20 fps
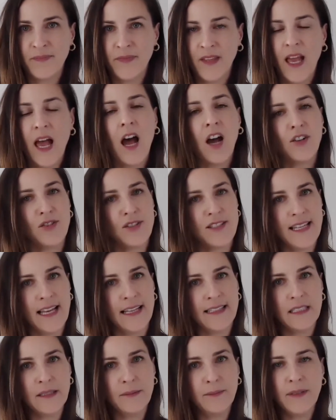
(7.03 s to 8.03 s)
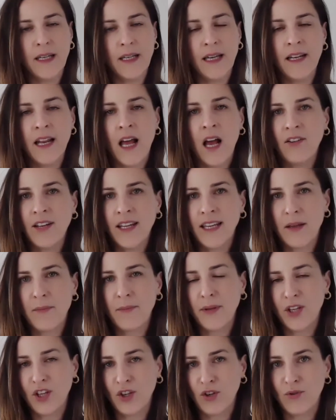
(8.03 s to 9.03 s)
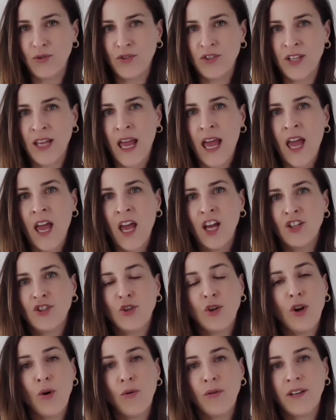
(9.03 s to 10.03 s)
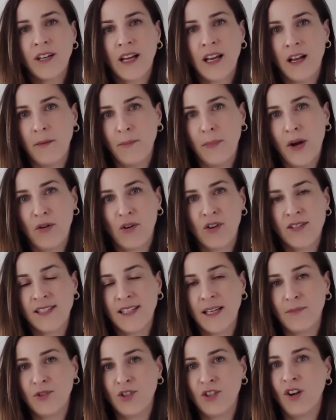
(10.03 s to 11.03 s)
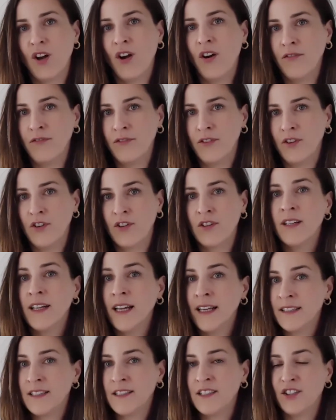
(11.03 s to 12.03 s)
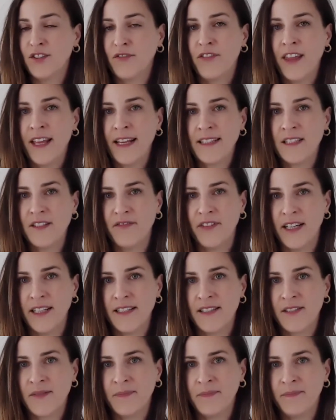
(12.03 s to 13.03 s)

how to set them, and how they can be used to lower the power consumption of your Internet of Things device.